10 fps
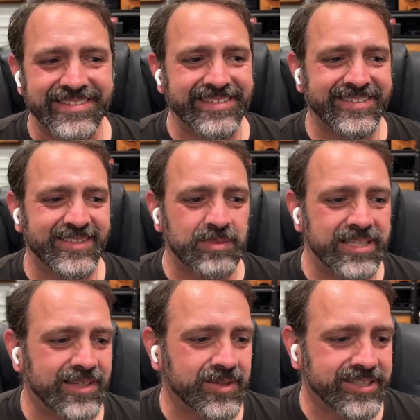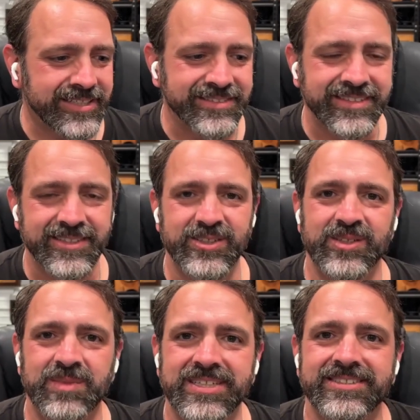is the stupid networking
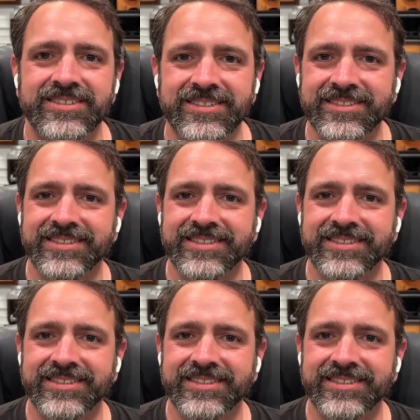security model.